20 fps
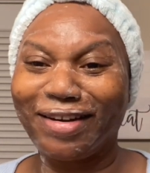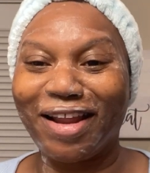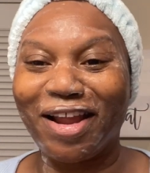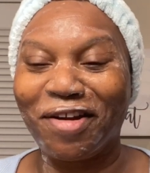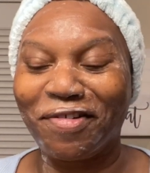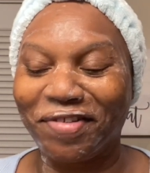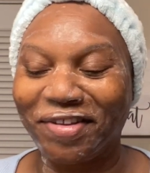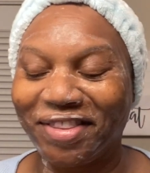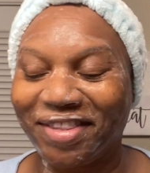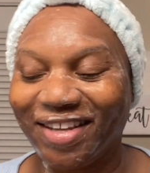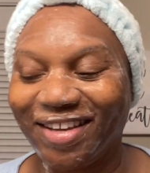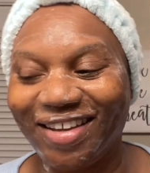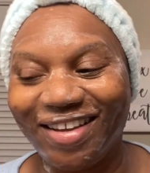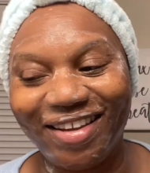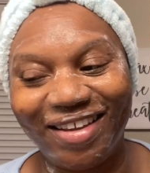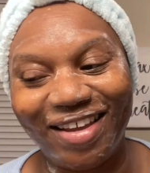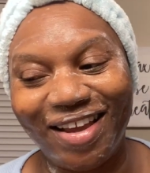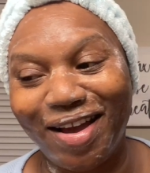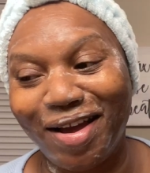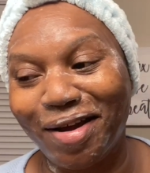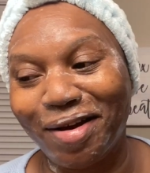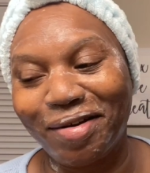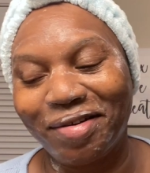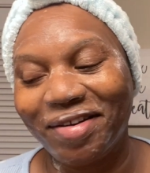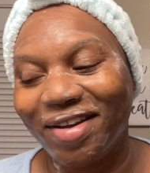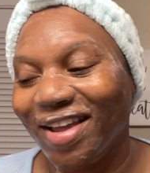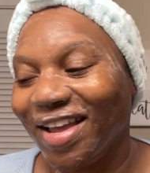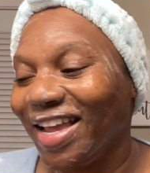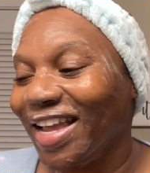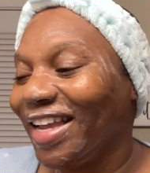everything, y'all.
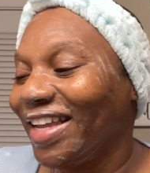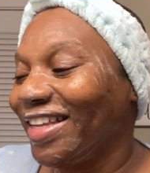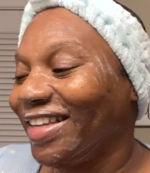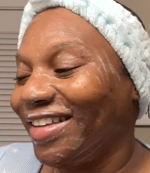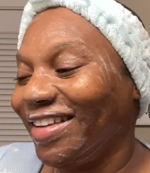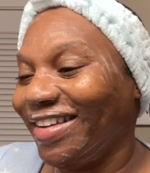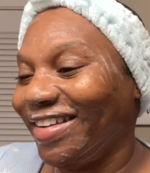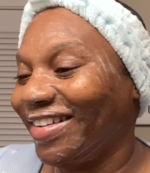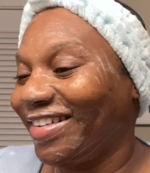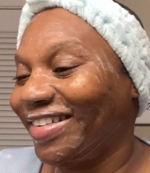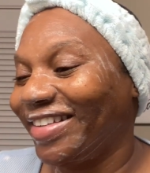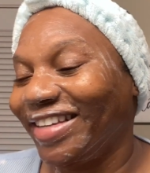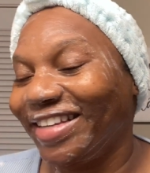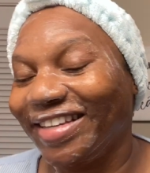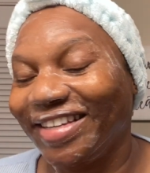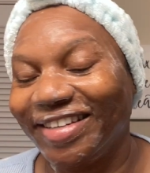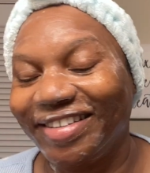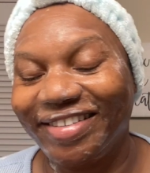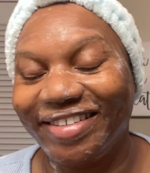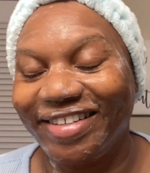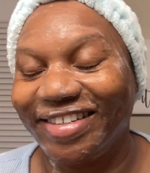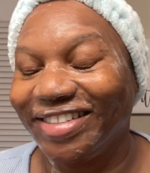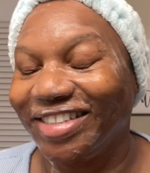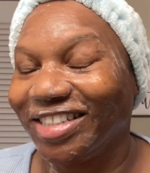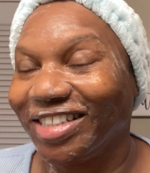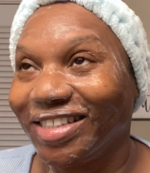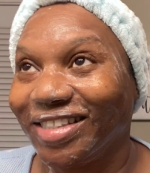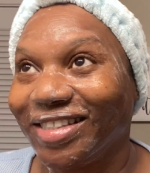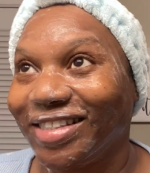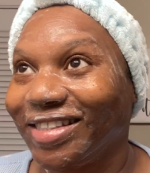Yeah, it, it
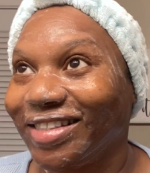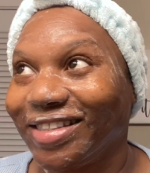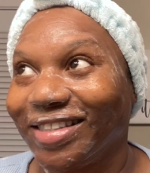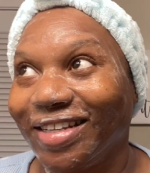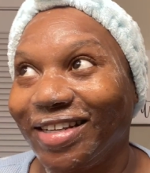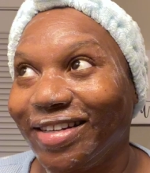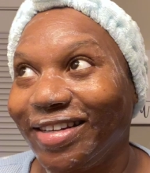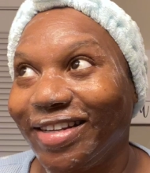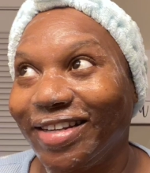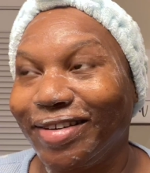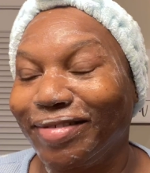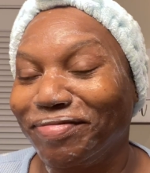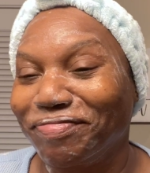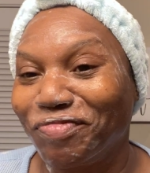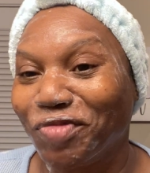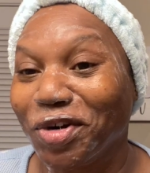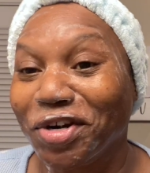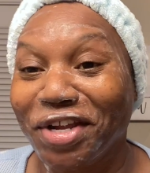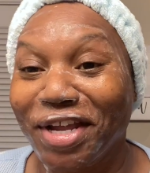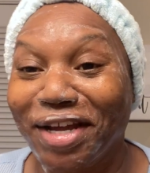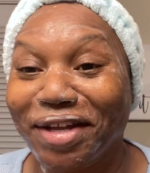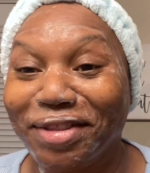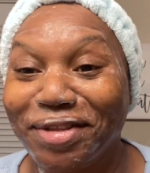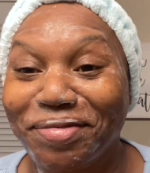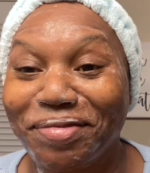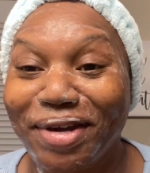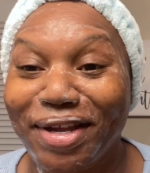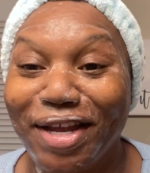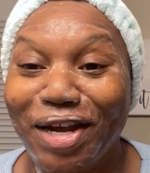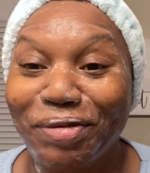just, it didn't work out the
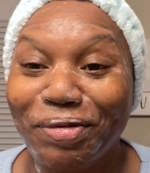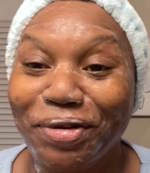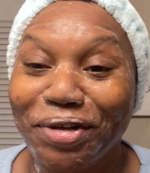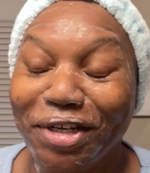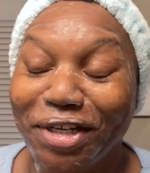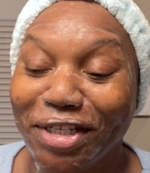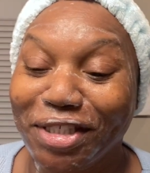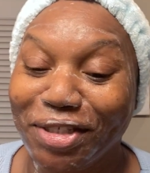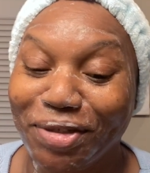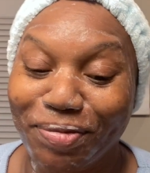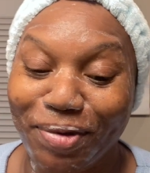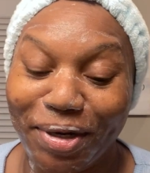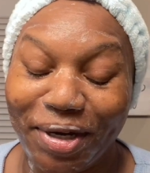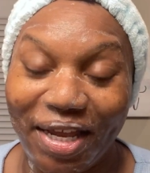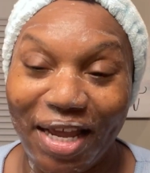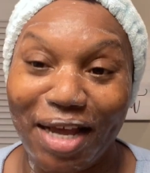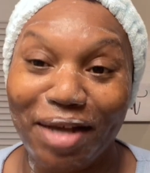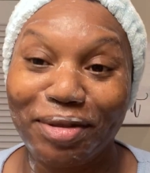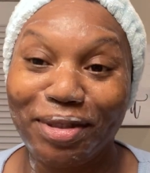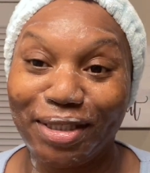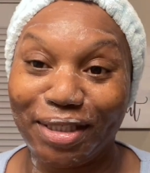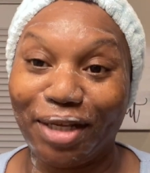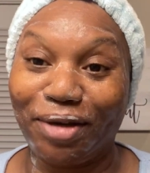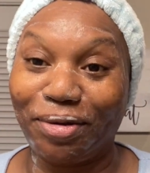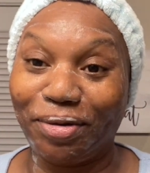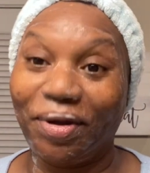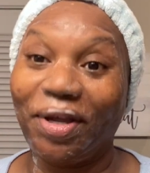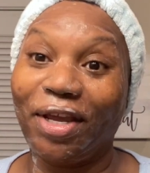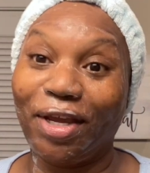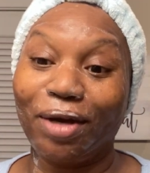way I wanted it to work out. So
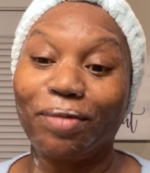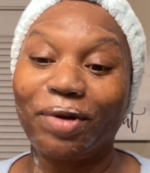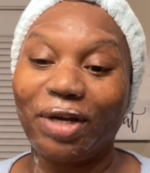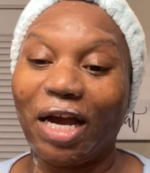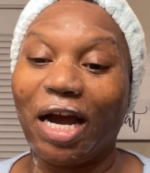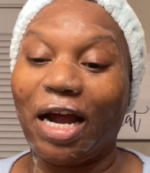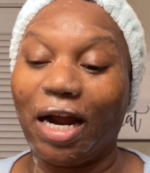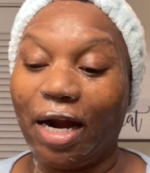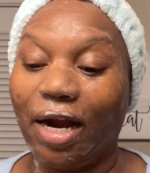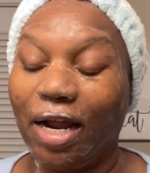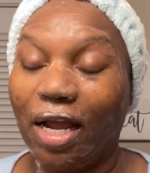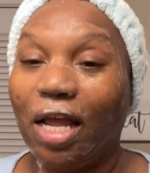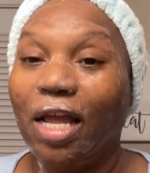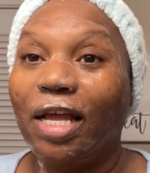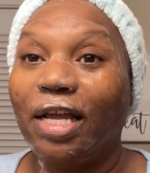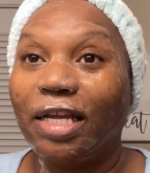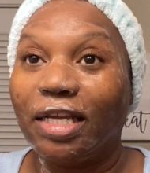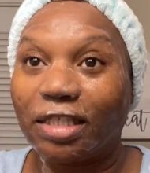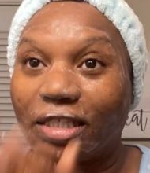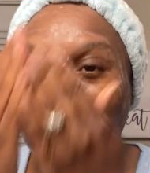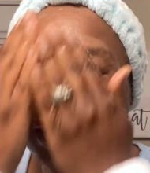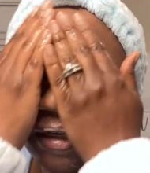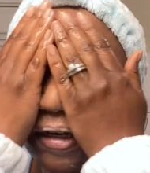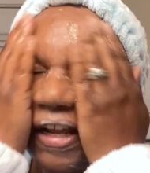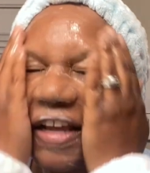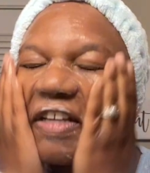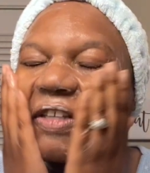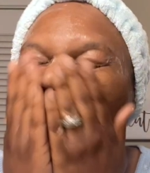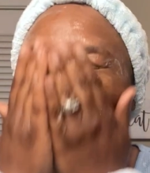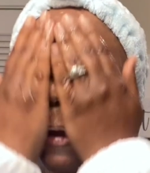here we are. It's the
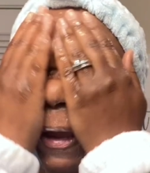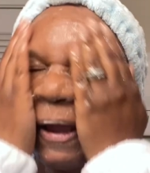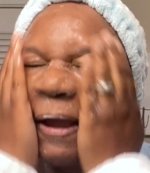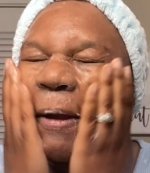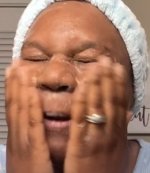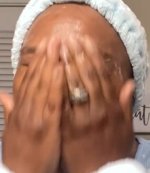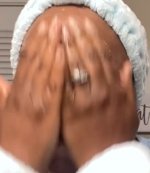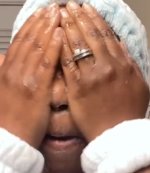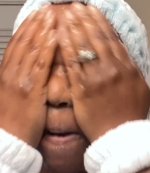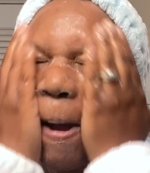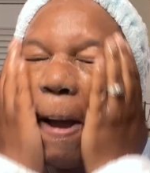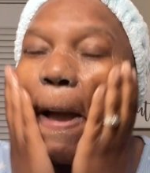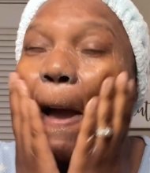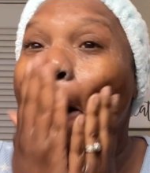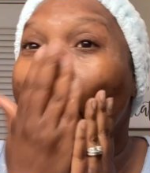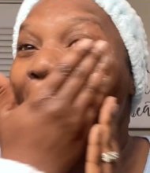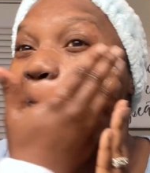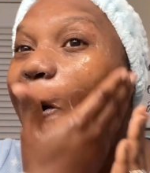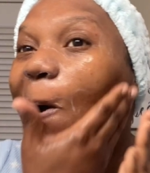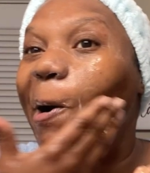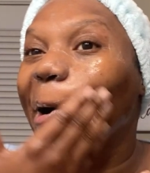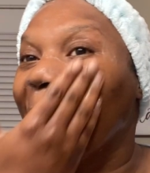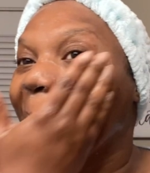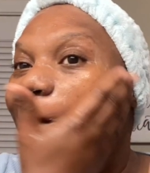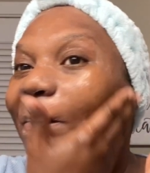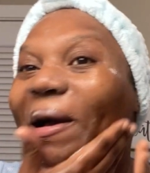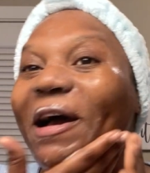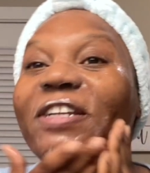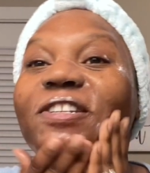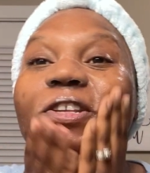next day.
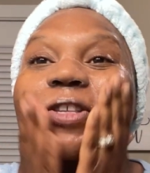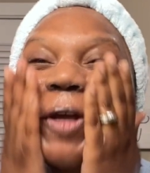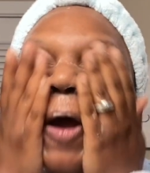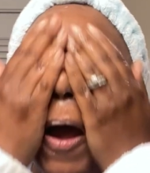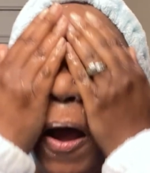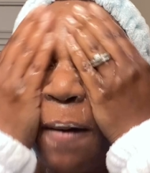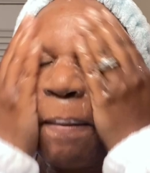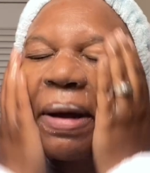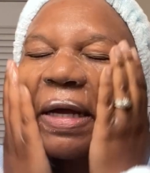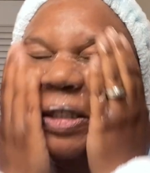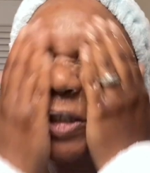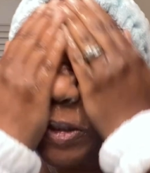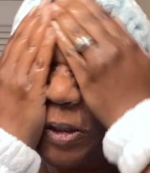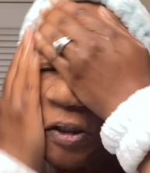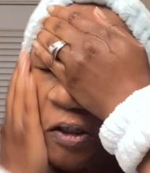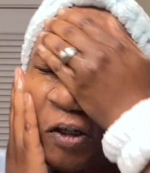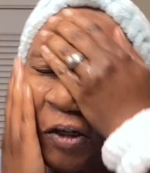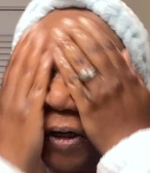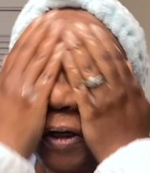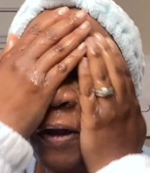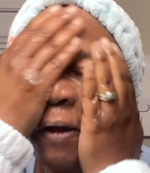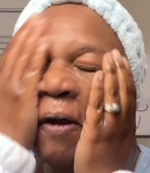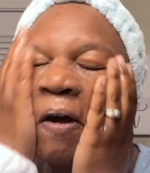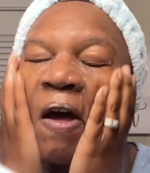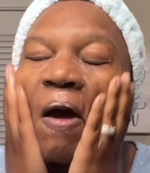Um, I just called my son.